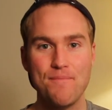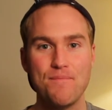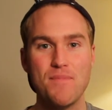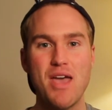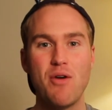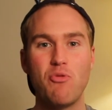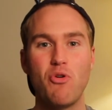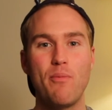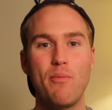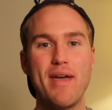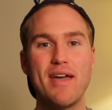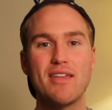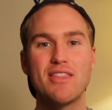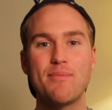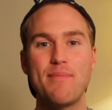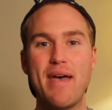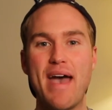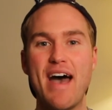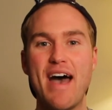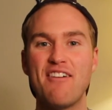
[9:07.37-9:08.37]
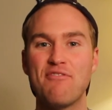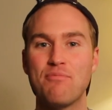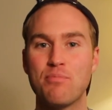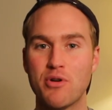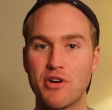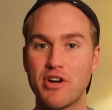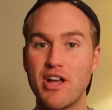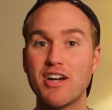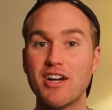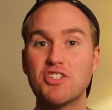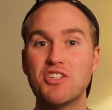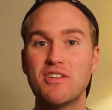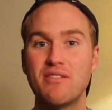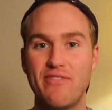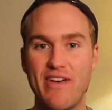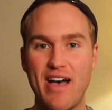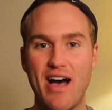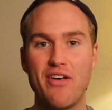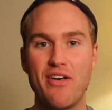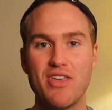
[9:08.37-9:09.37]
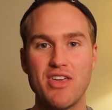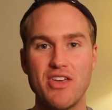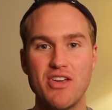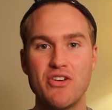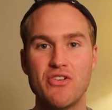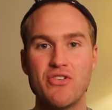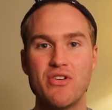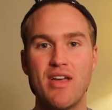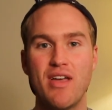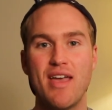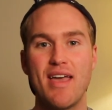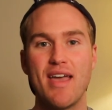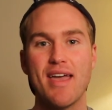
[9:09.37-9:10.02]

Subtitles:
It will make them have production value,